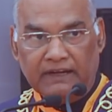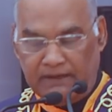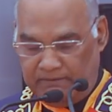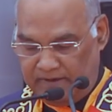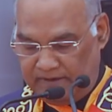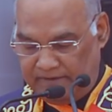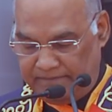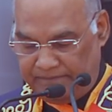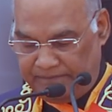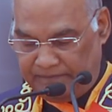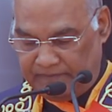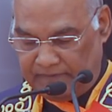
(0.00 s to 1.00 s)
level.
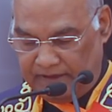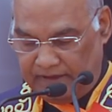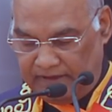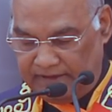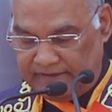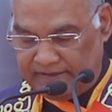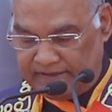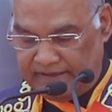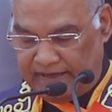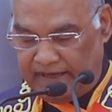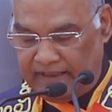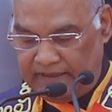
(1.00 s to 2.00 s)
This is
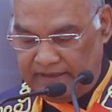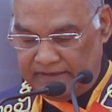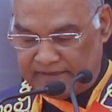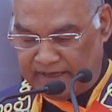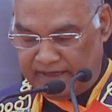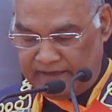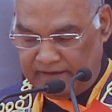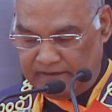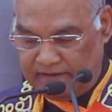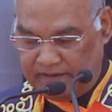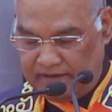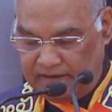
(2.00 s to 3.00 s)
a healthy sign.
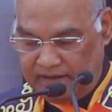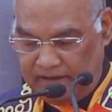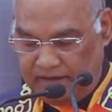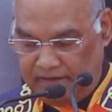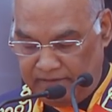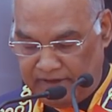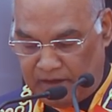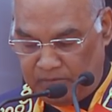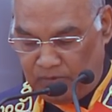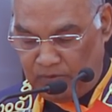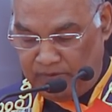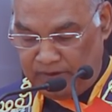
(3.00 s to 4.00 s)
We are
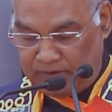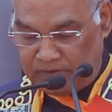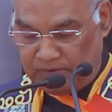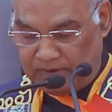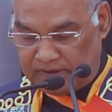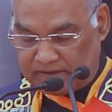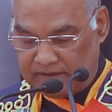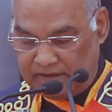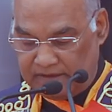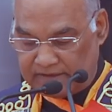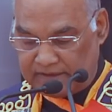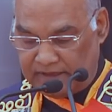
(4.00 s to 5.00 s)
moving towards
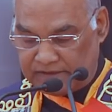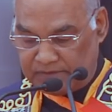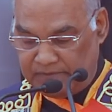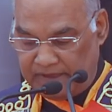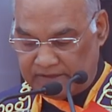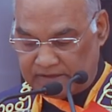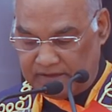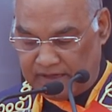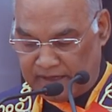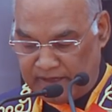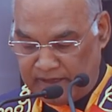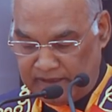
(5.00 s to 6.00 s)
research-based
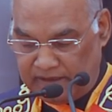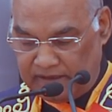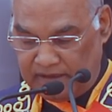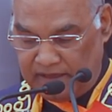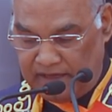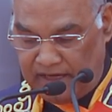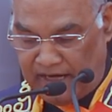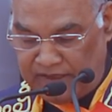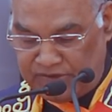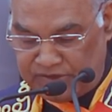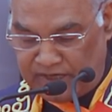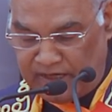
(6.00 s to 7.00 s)
learning
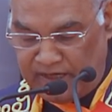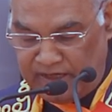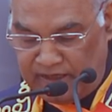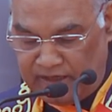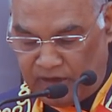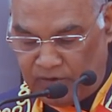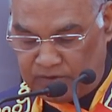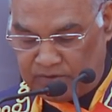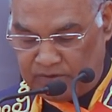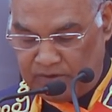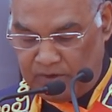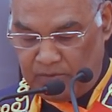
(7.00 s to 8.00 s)
and churning out
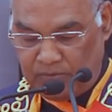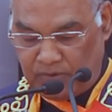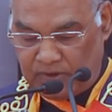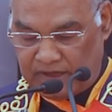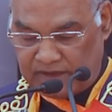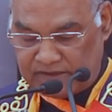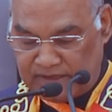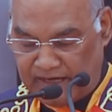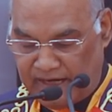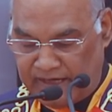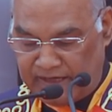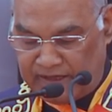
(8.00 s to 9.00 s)
products
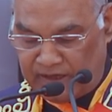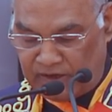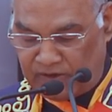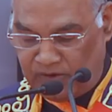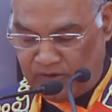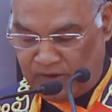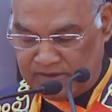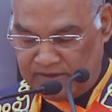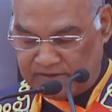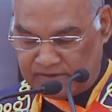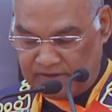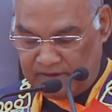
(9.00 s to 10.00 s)
and
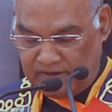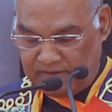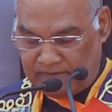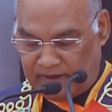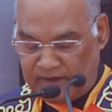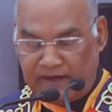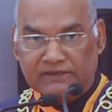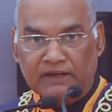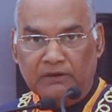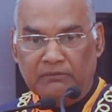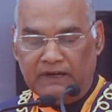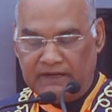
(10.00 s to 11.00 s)
technologies for
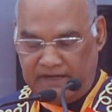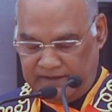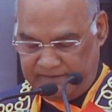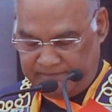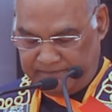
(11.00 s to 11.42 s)
nation building.